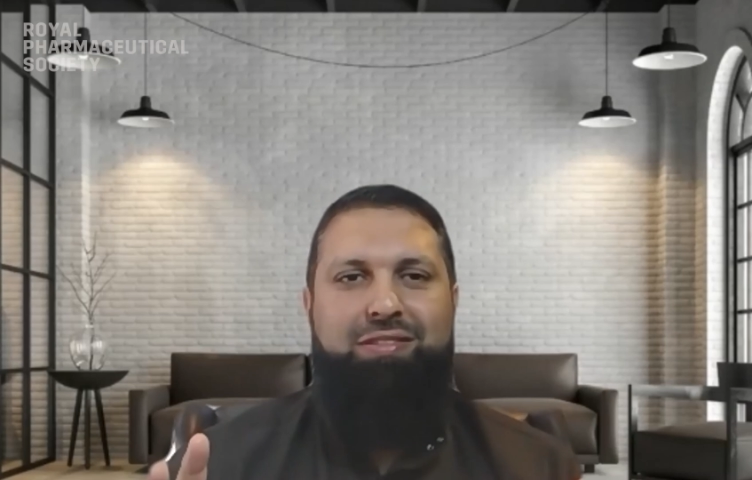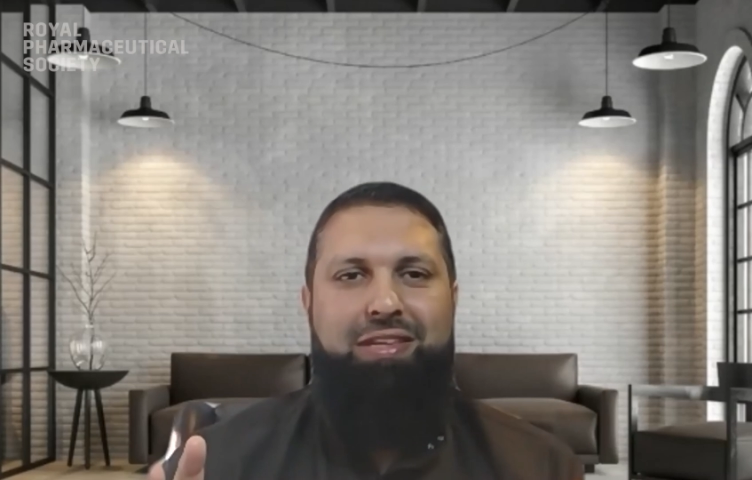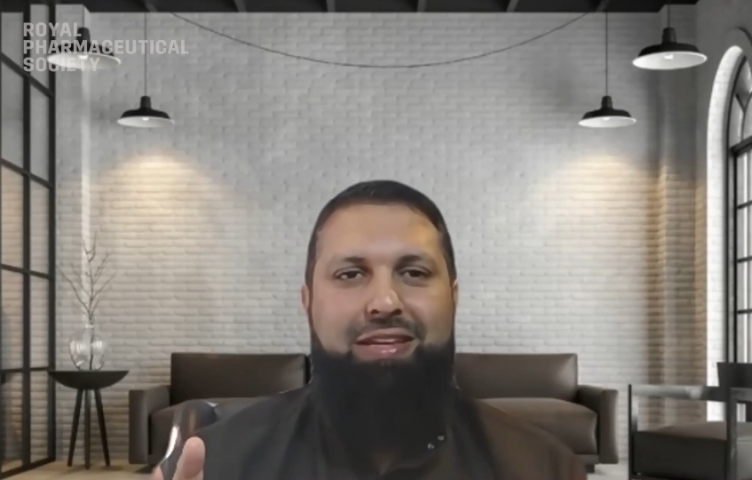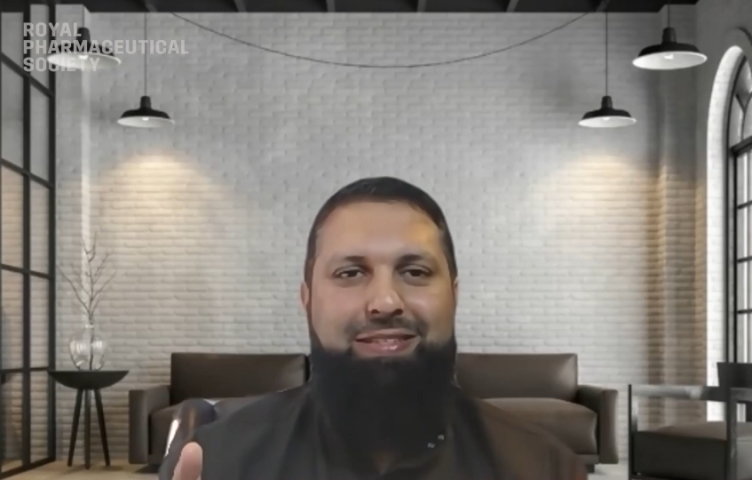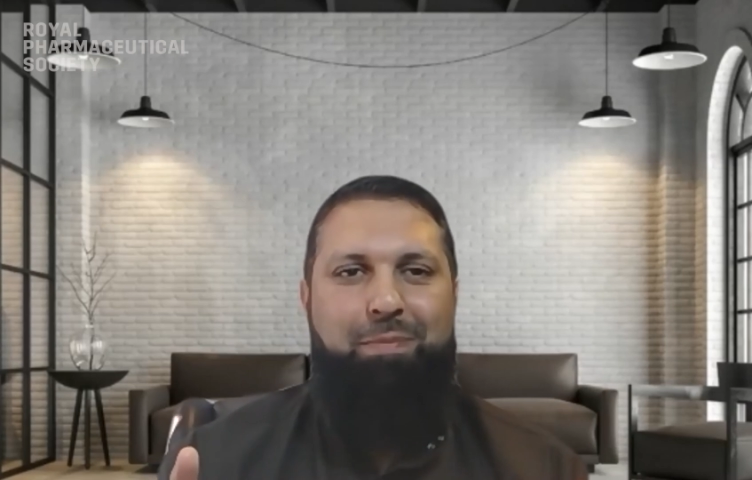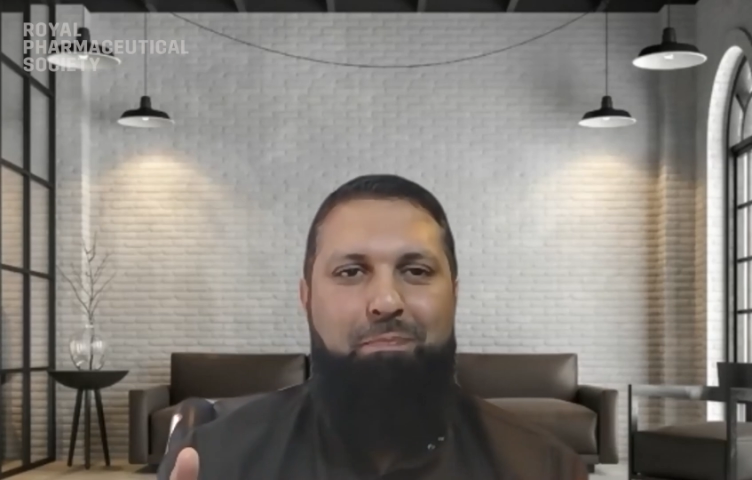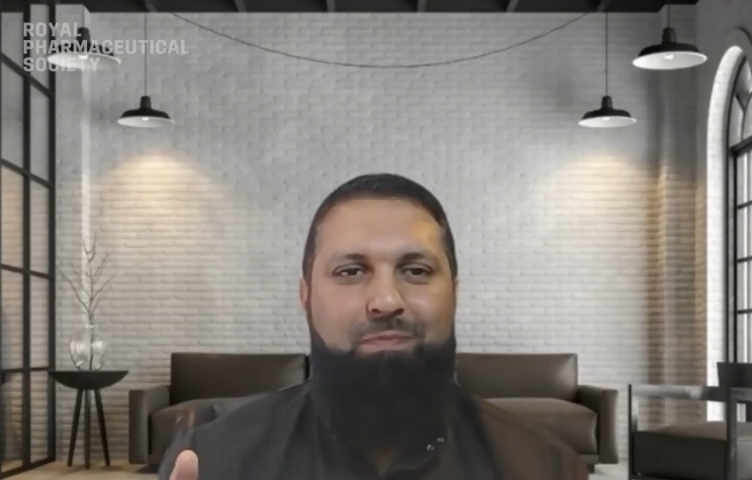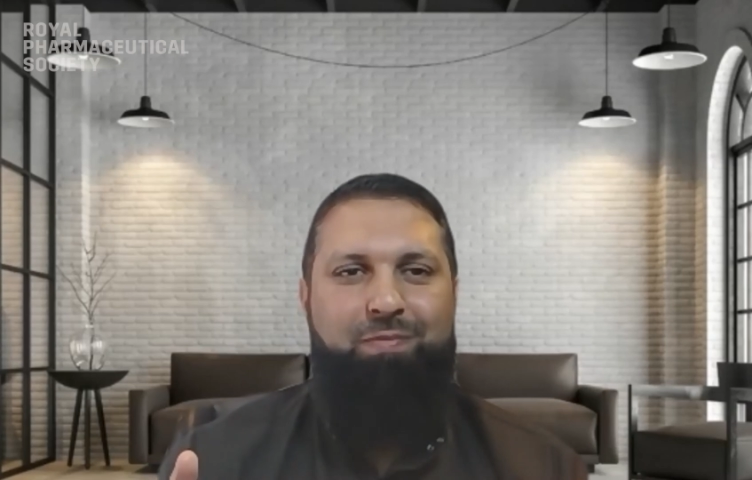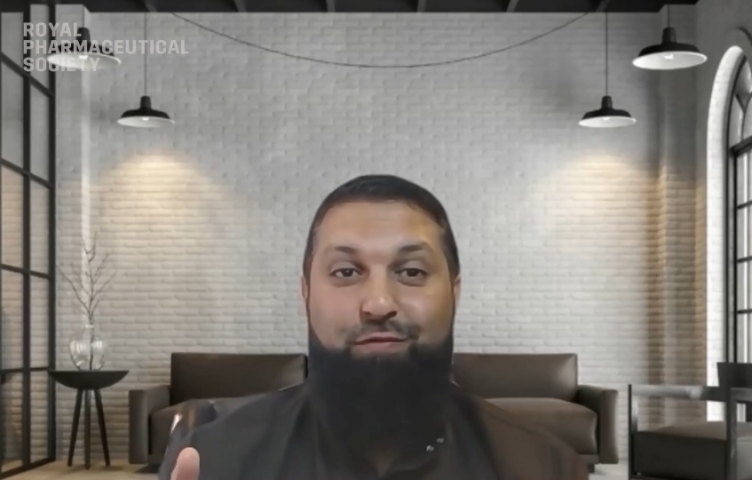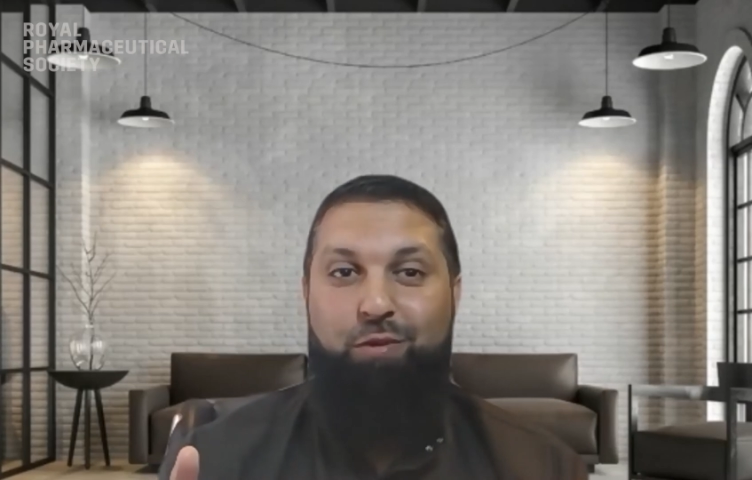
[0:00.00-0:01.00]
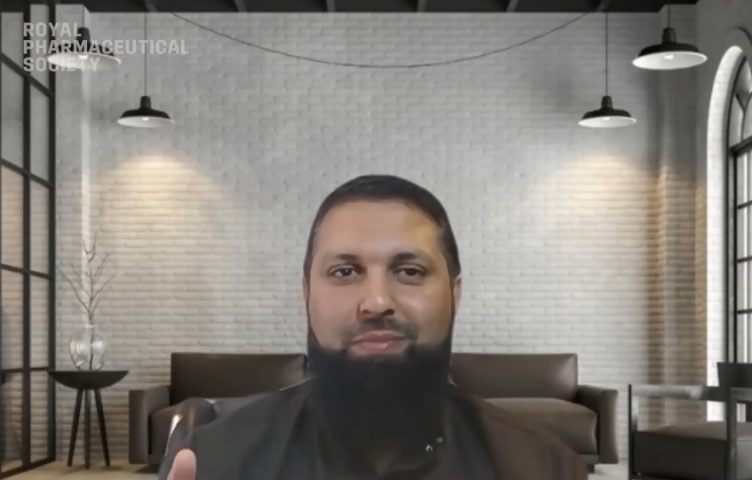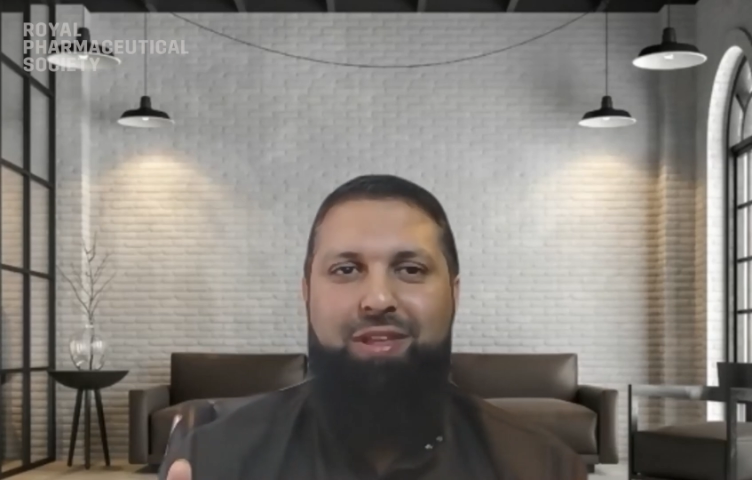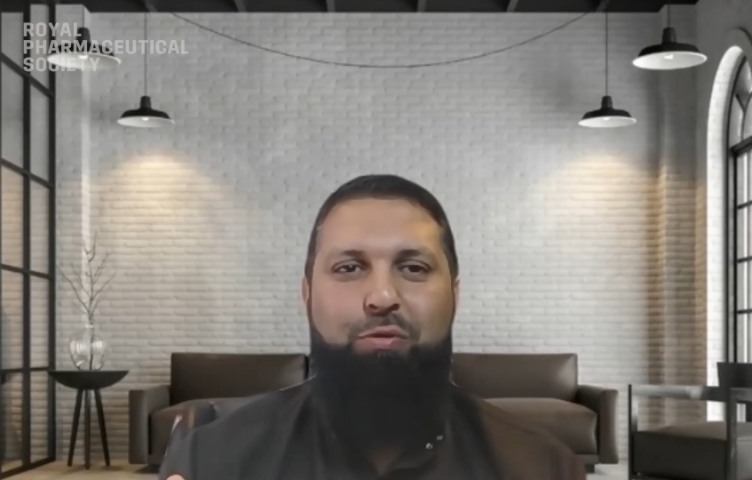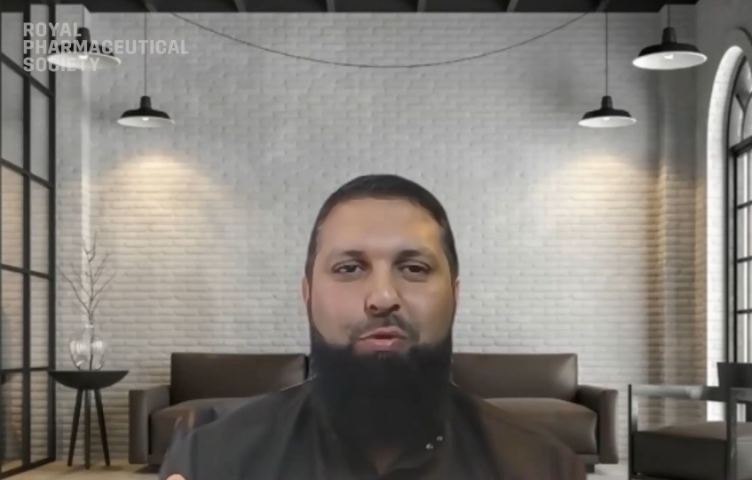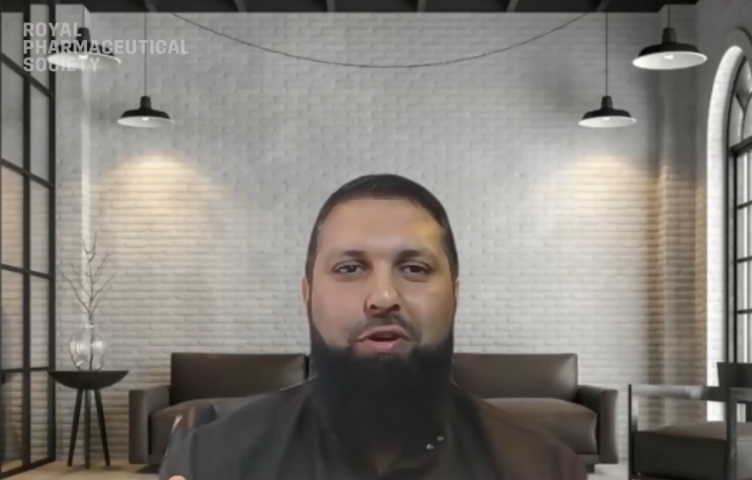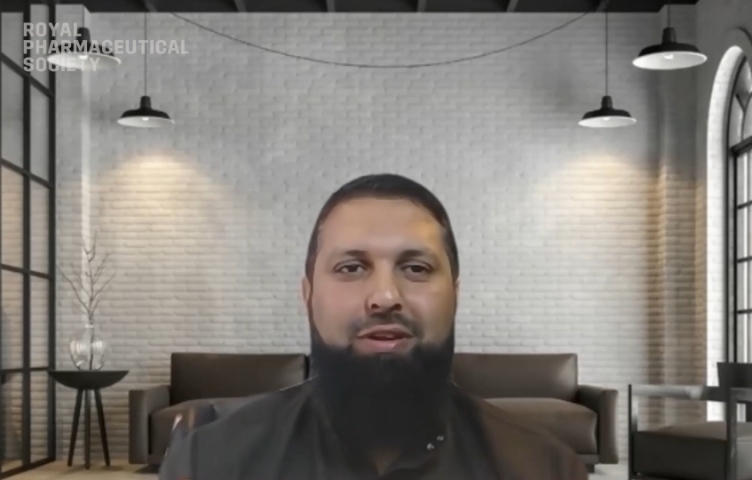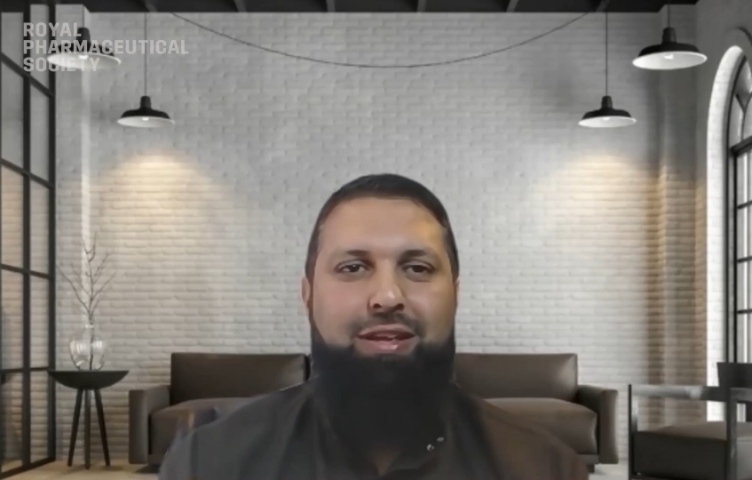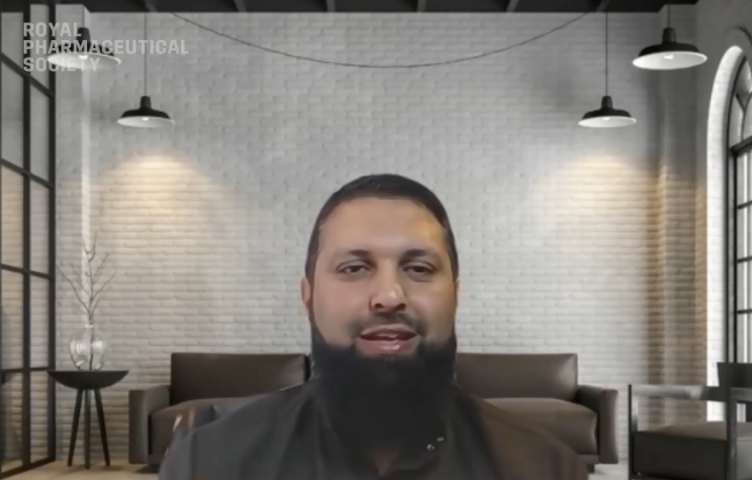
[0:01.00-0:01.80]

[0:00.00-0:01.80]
the exam from day one.